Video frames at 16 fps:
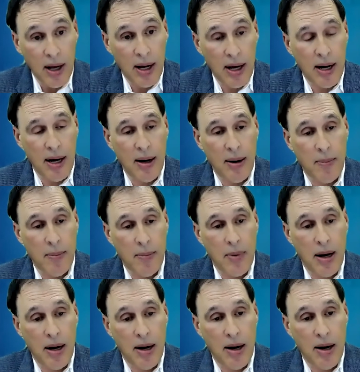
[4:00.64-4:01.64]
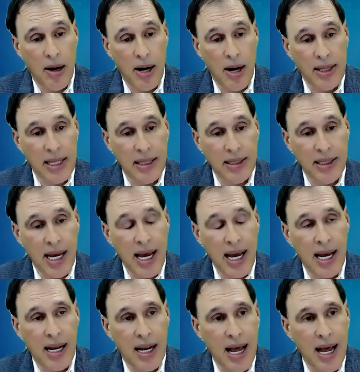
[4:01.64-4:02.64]
on that
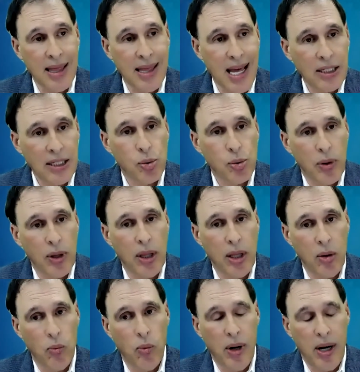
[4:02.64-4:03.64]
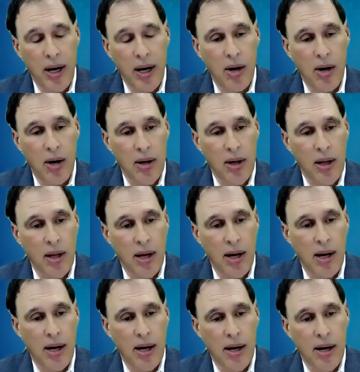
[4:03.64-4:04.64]
day. And that's really where
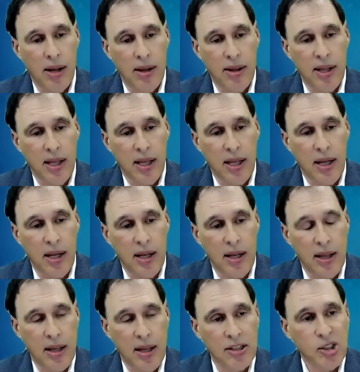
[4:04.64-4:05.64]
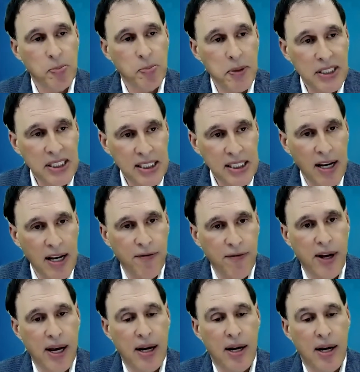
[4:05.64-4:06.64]
the
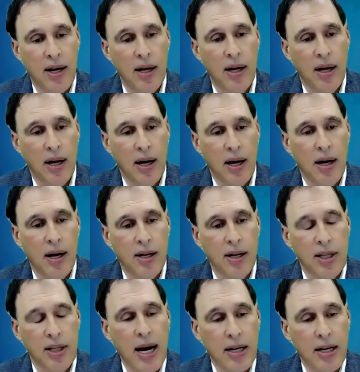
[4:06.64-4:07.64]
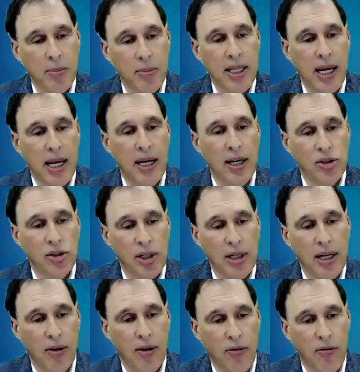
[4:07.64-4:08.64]
specific documentation
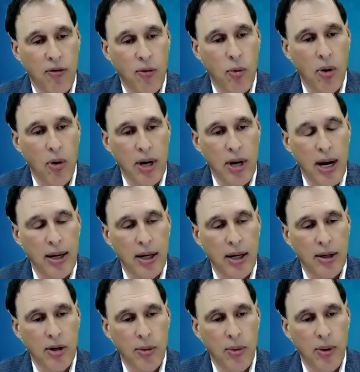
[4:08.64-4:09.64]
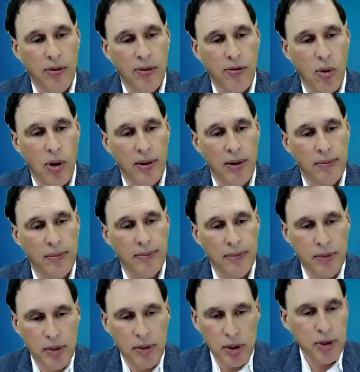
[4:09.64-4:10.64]
is for 99214.
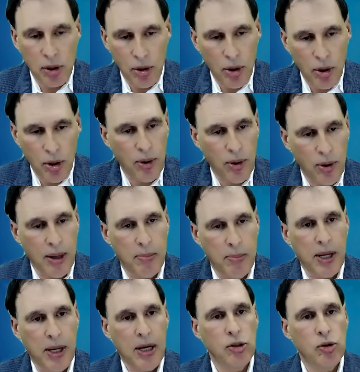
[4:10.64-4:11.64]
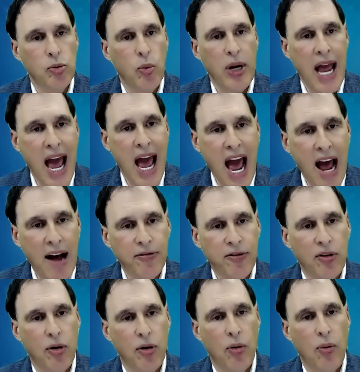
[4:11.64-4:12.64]
Absolutely, because we have
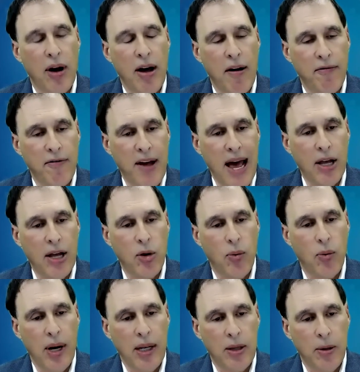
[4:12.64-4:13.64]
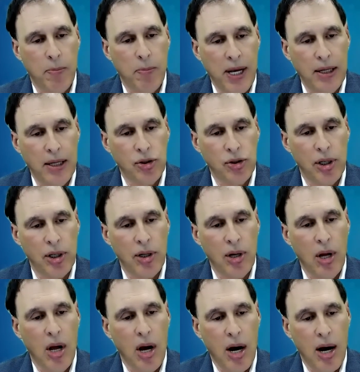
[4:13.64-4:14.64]
to evaluate the patient
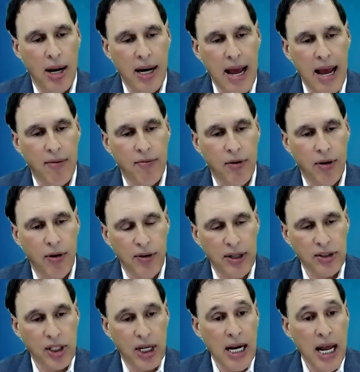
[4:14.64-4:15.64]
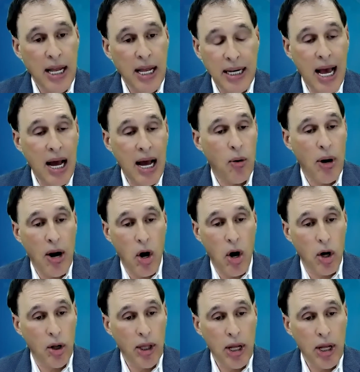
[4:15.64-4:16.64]
on every visit. Now,
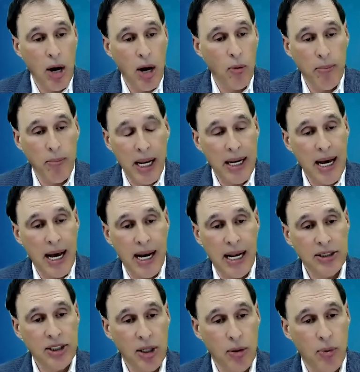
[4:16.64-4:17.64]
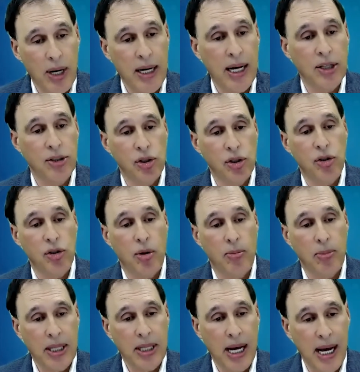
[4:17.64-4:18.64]
early on, we may not see radiation
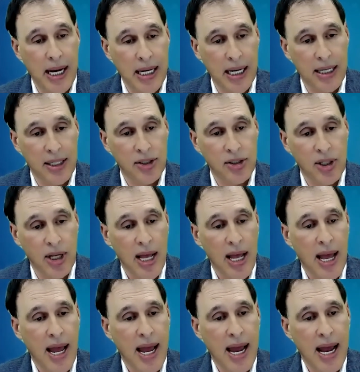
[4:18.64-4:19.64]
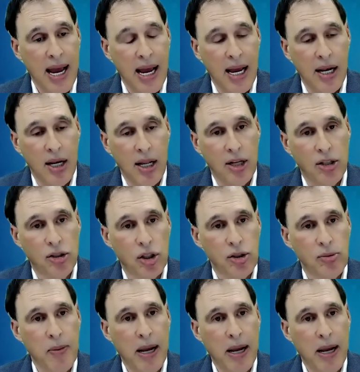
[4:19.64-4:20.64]
dermatitis, and it
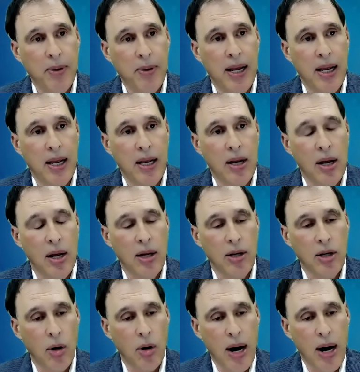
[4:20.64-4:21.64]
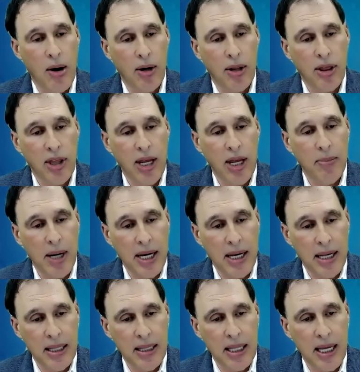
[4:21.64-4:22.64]
just may be, erythema
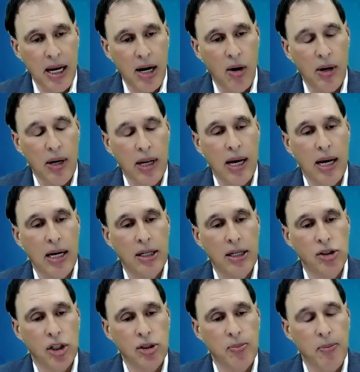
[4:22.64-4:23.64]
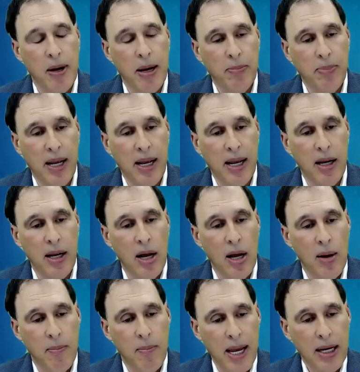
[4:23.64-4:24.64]
in the area. It just may be
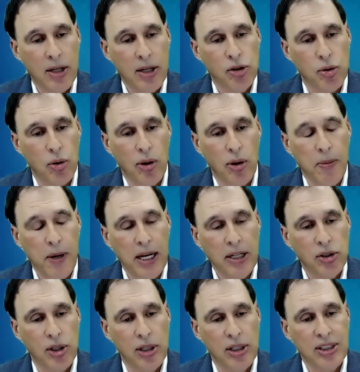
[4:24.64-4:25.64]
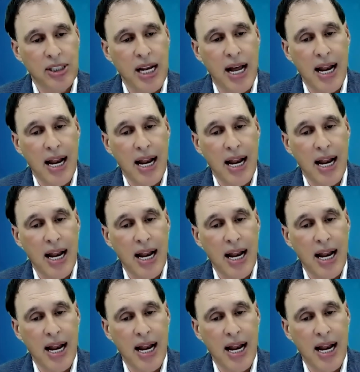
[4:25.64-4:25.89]
making sure the patient is